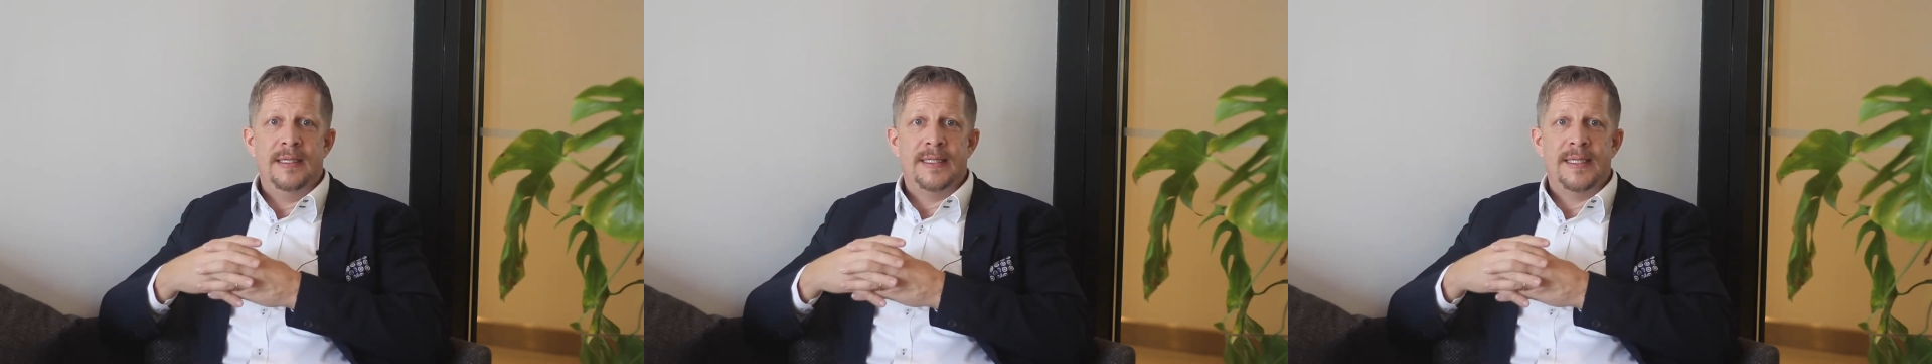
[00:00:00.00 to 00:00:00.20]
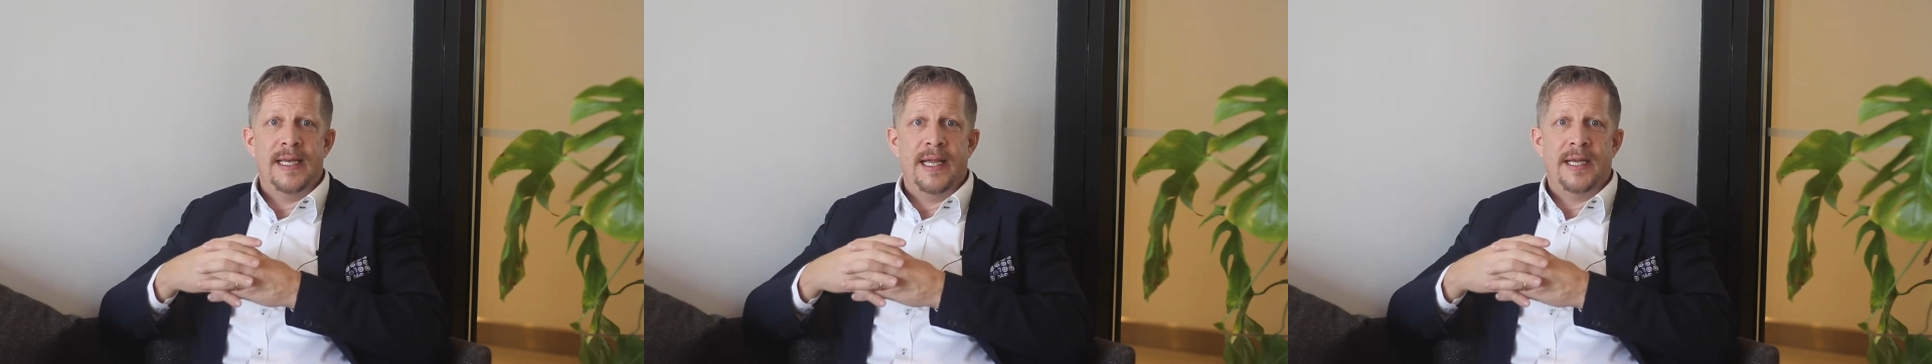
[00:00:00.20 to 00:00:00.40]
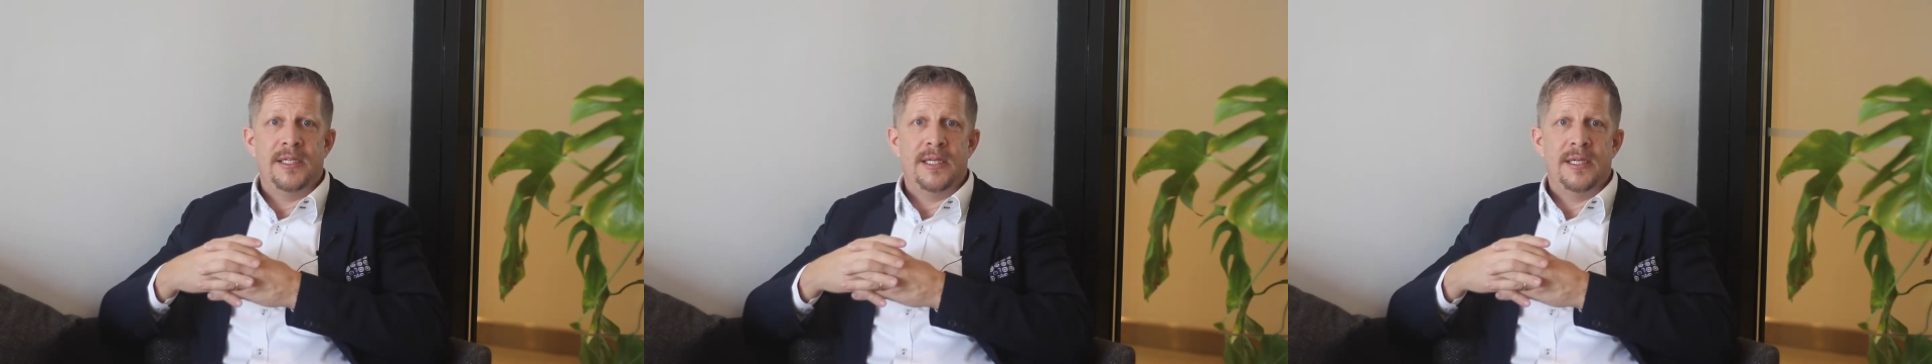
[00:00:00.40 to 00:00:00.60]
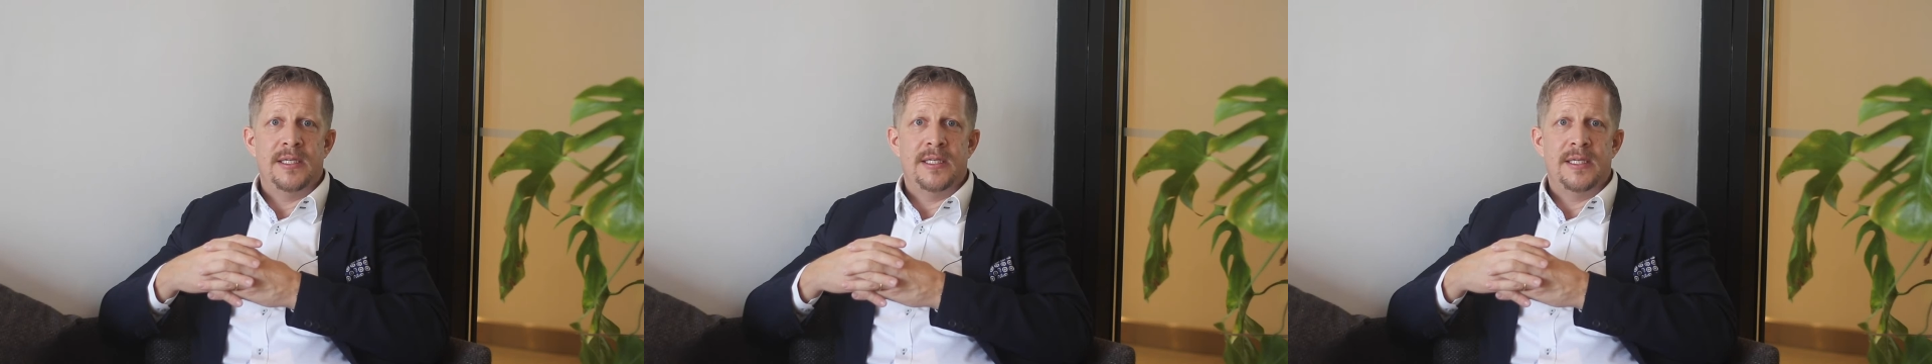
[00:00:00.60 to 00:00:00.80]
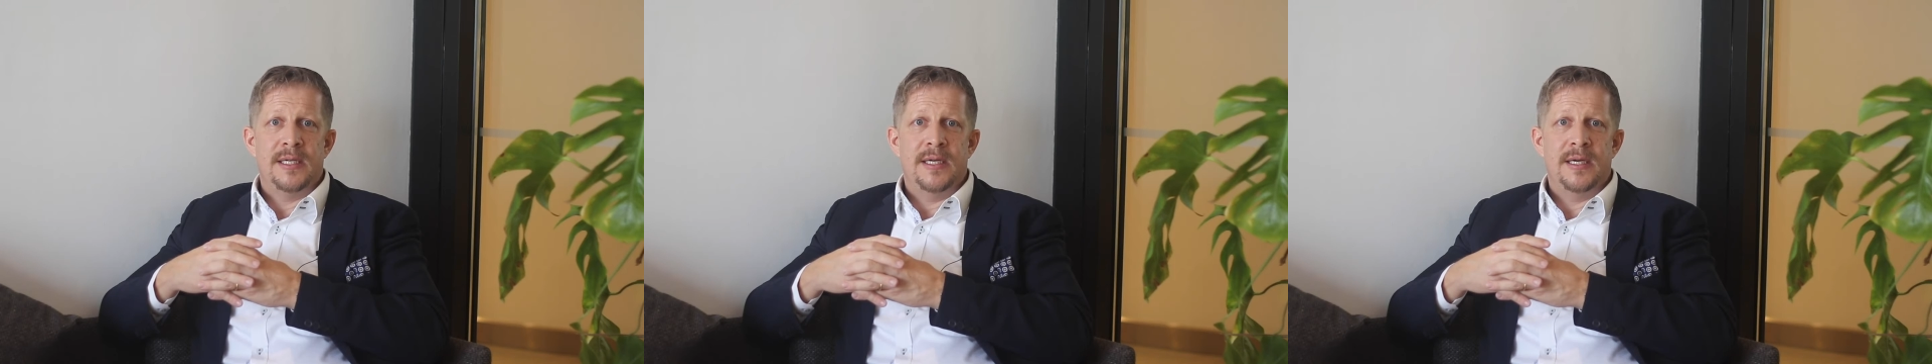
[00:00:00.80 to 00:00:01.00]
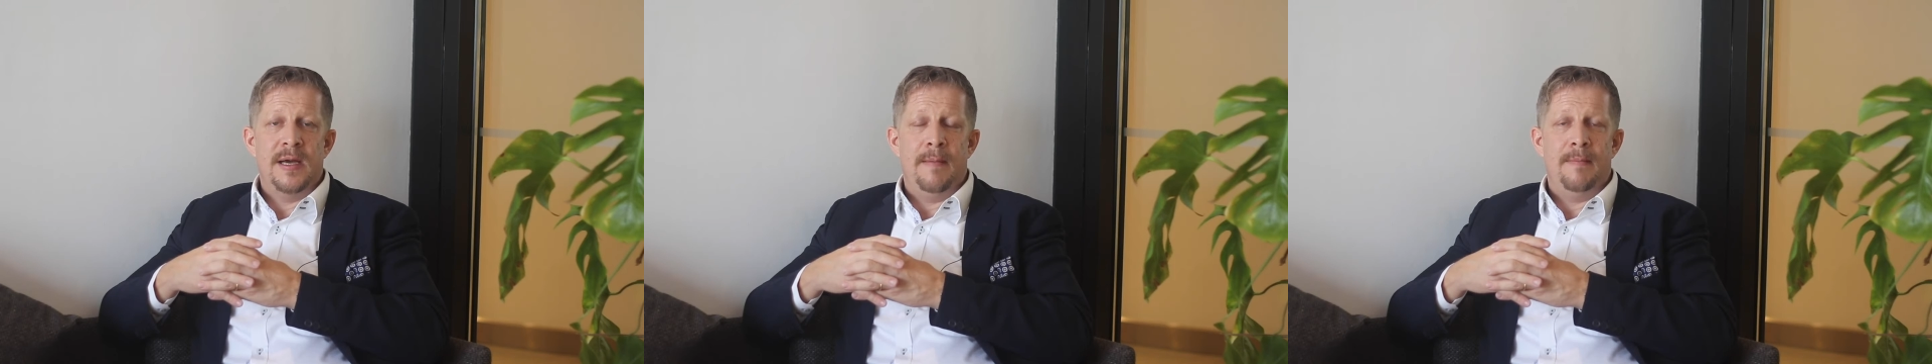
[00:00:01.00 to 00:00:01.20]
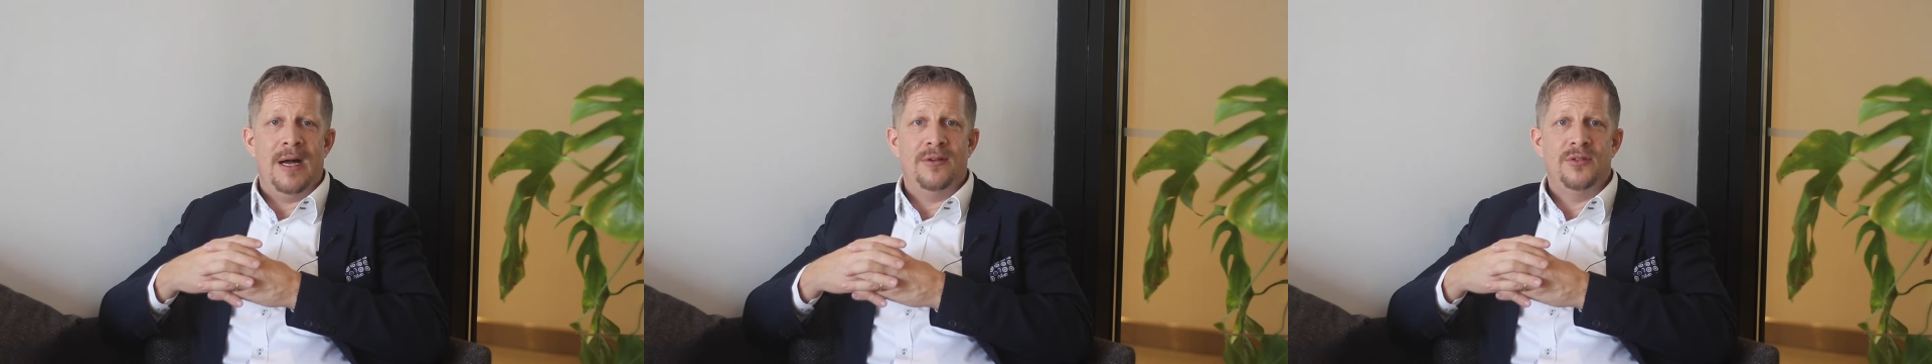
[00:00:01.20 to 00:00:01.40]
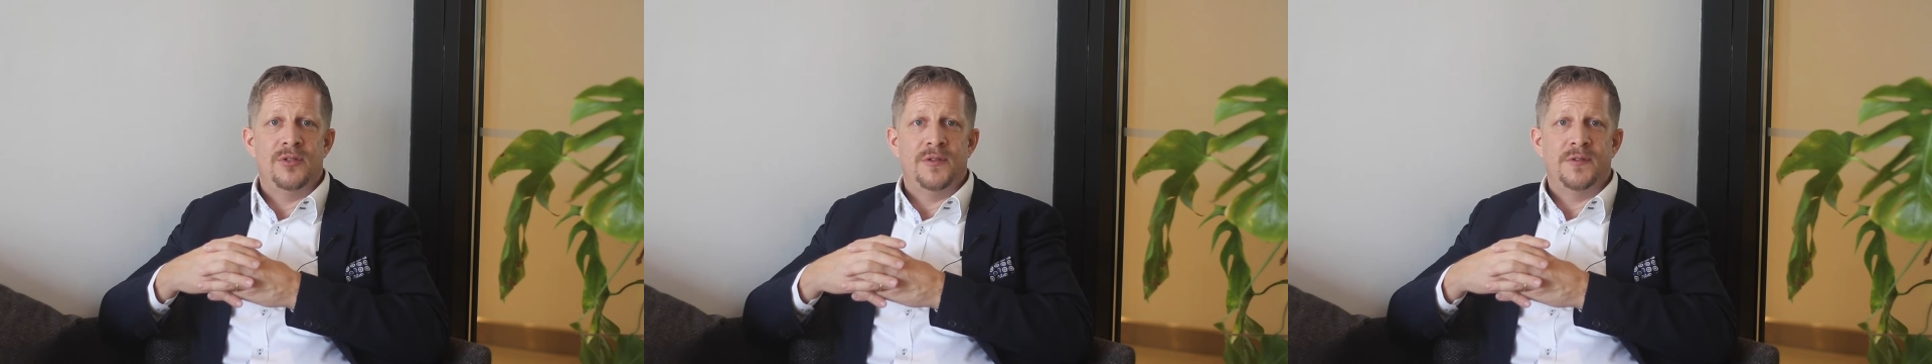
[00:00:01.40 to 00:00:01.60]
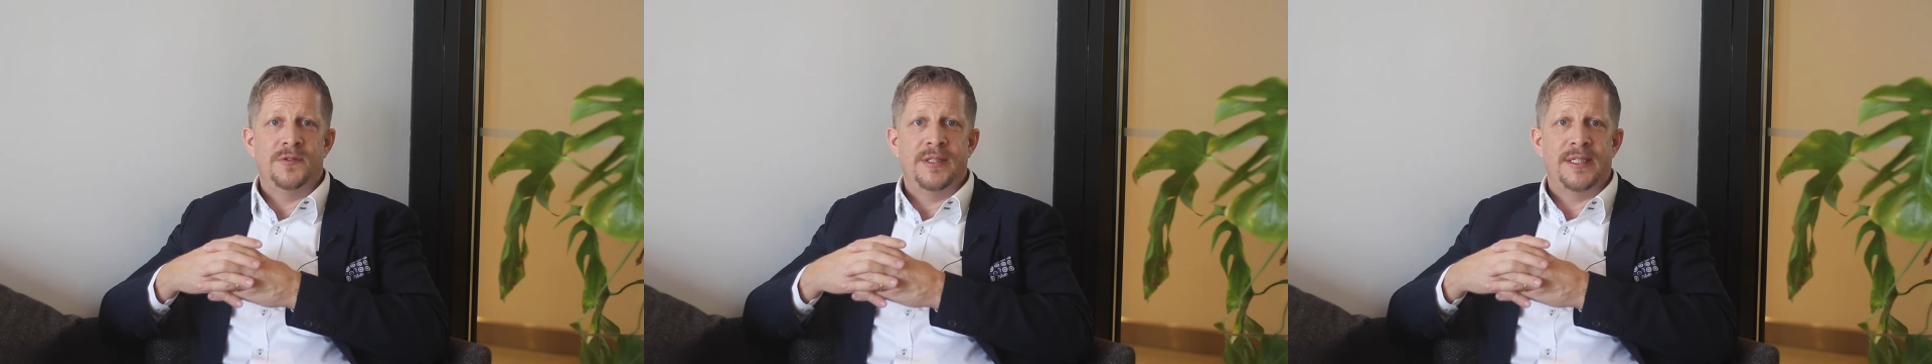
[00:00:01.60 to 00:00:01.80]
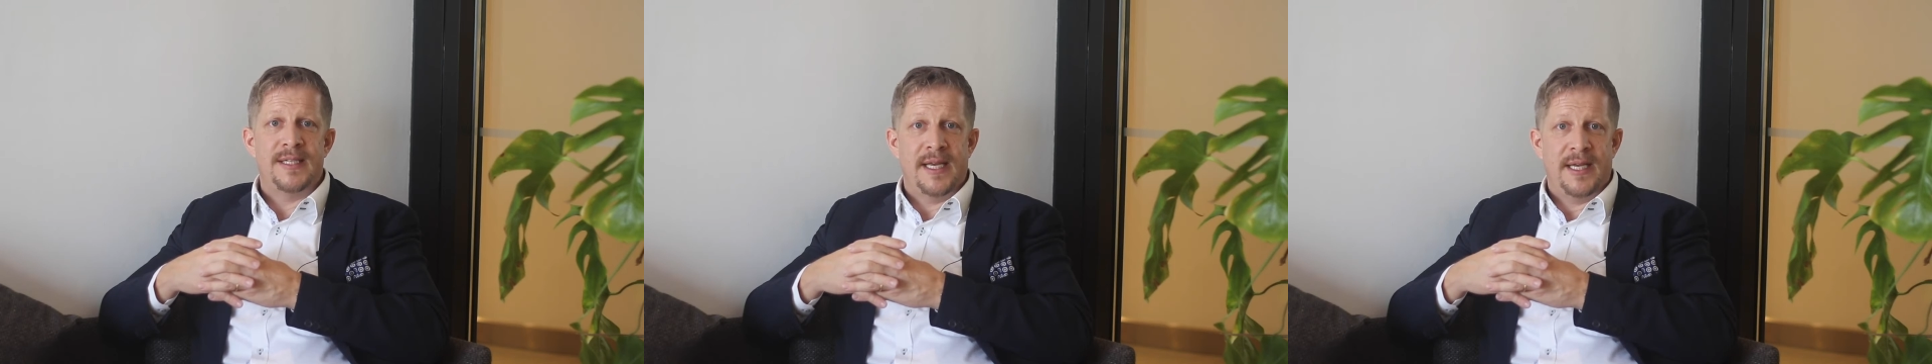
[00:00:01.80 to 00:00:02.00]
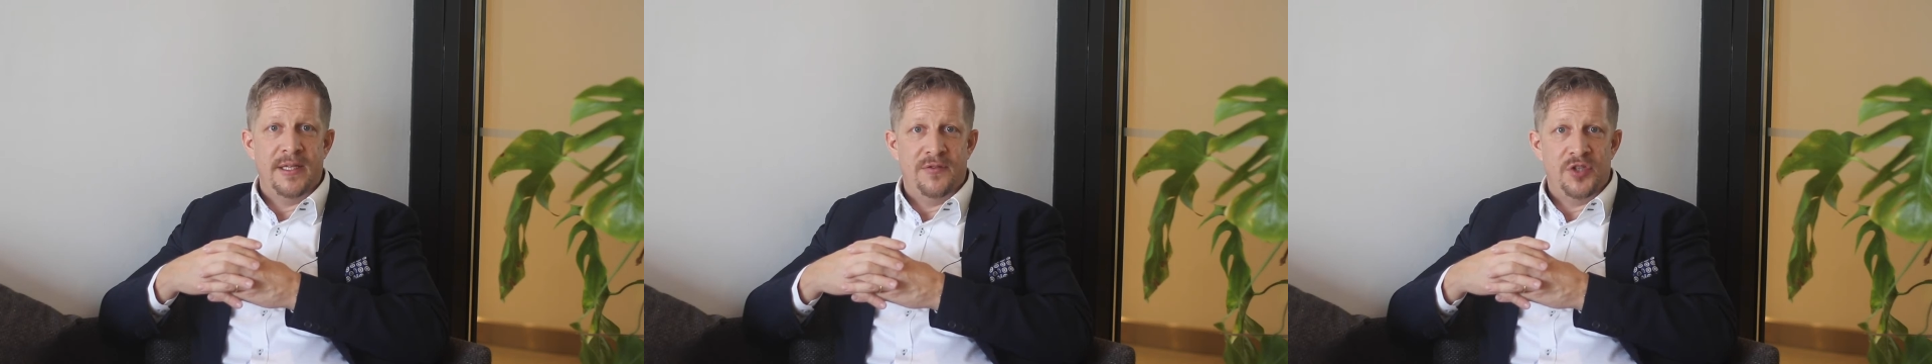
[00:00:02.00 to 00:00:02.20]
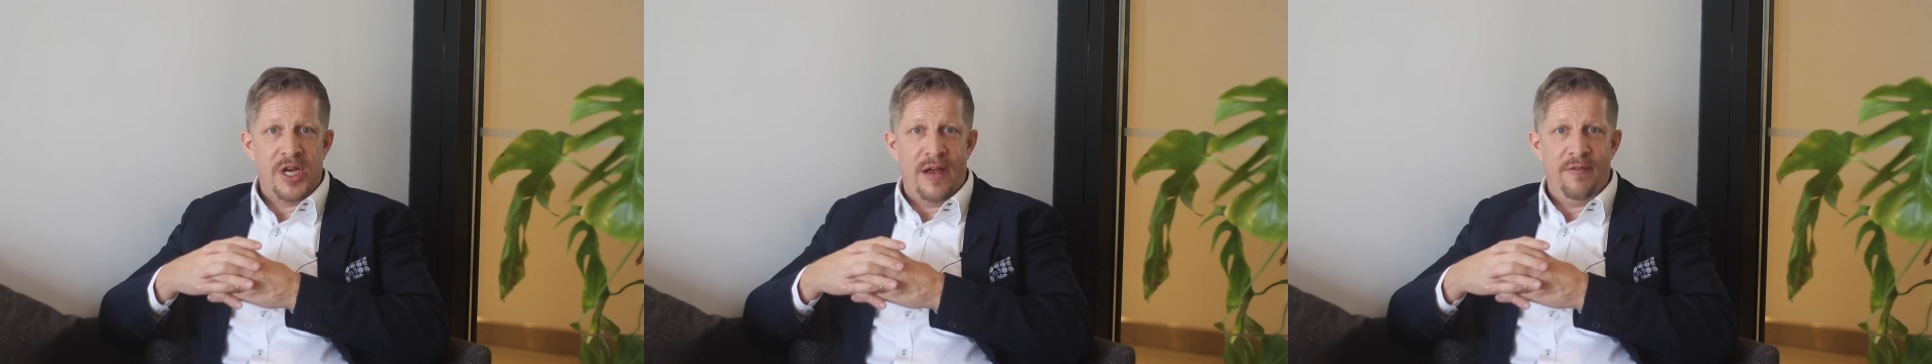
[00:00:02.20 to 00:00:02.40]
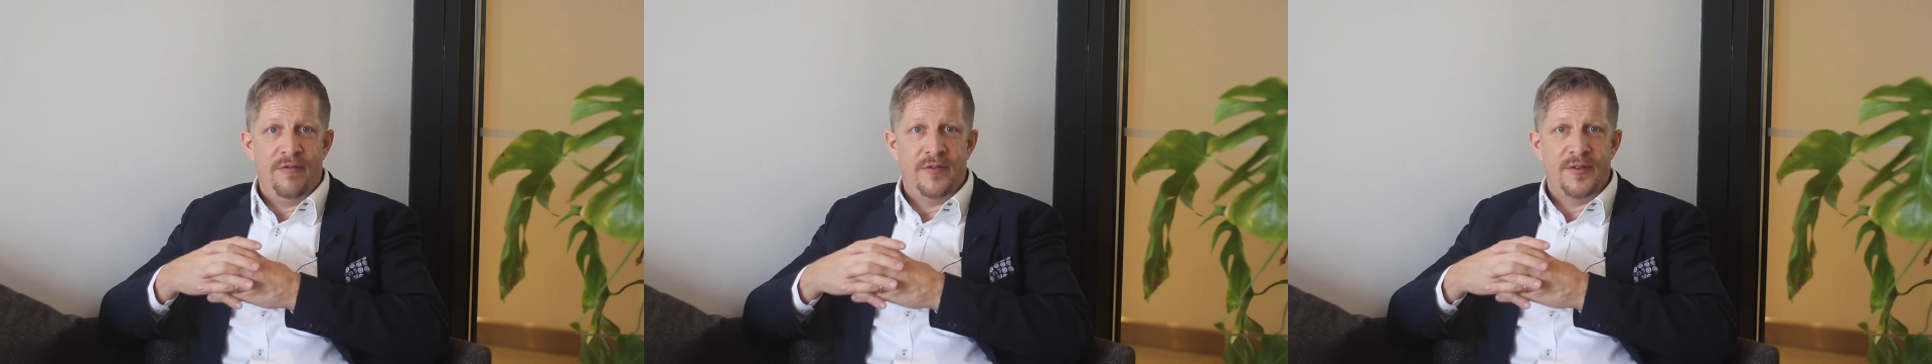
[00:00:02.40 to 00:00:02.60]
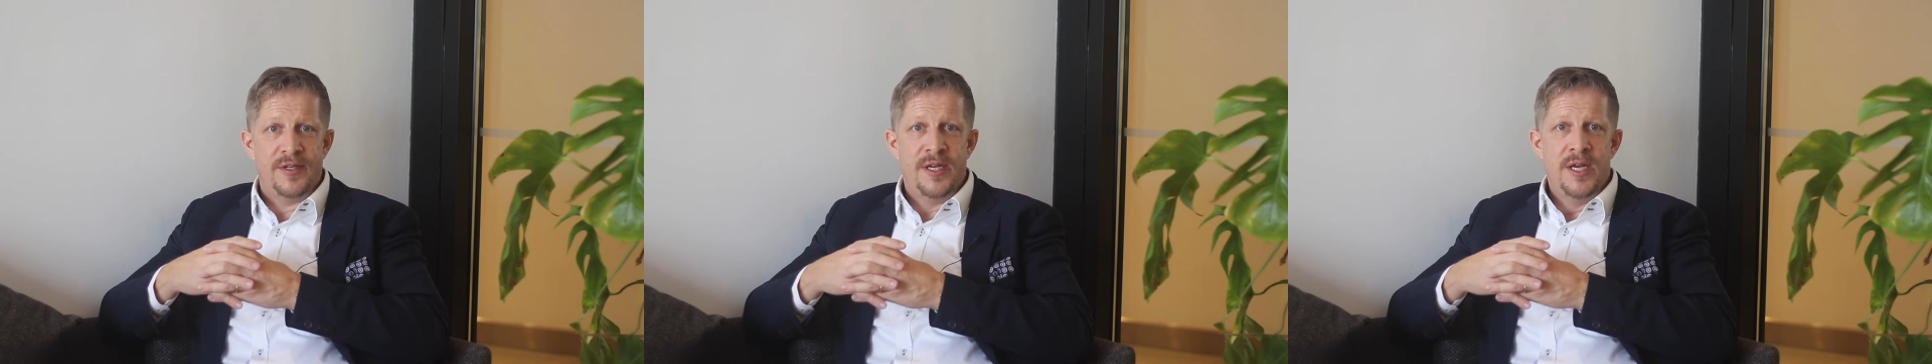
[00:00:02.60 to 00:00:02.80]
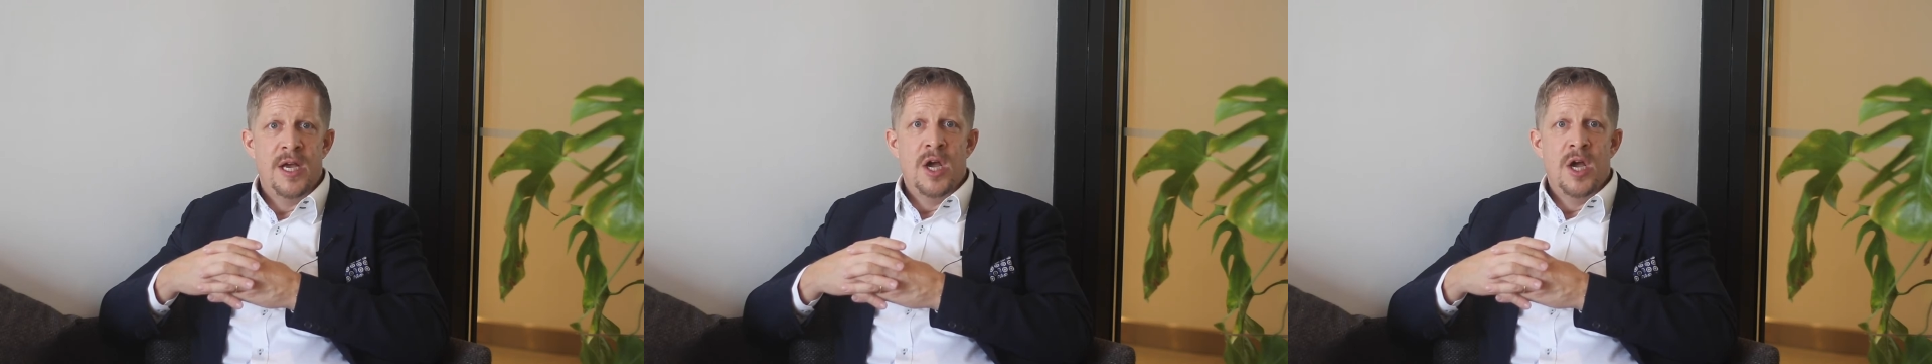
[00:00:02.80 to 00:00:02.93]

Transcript: selected amount of executive chefs,